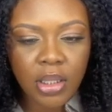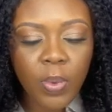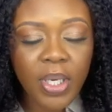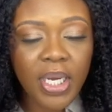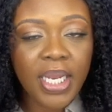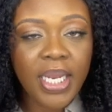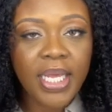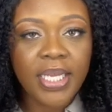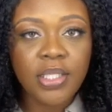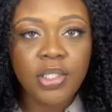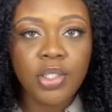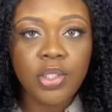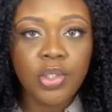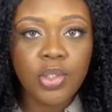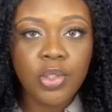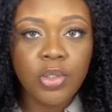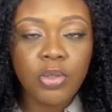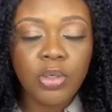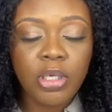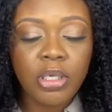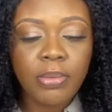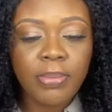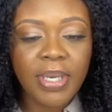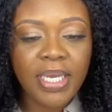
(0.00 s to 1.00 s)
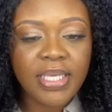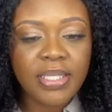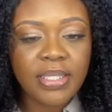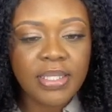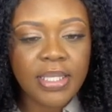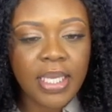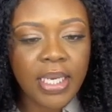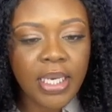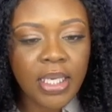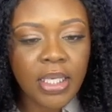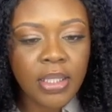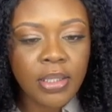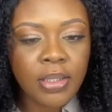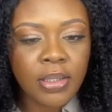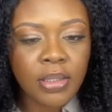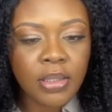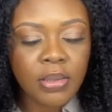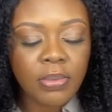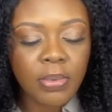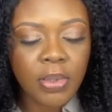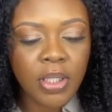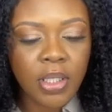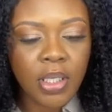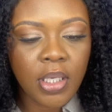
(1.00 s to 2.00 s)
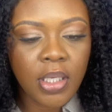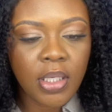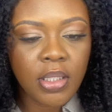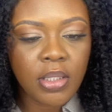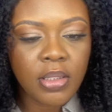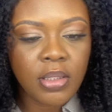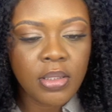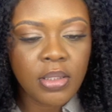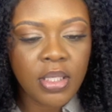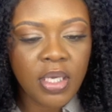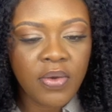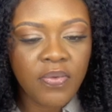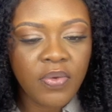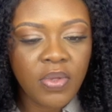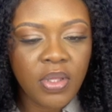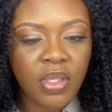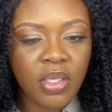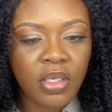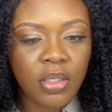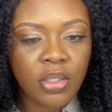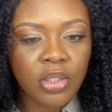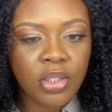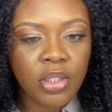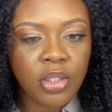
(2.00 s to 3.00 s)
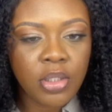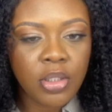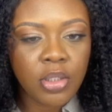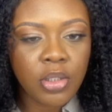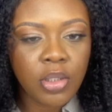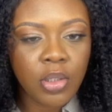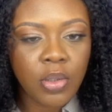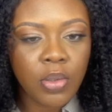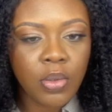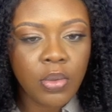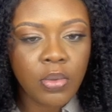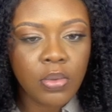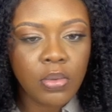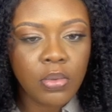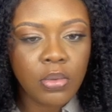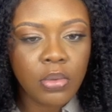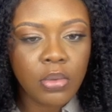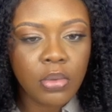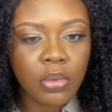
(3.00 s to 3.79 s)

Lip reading: What I like to do in my settings, because everything is just so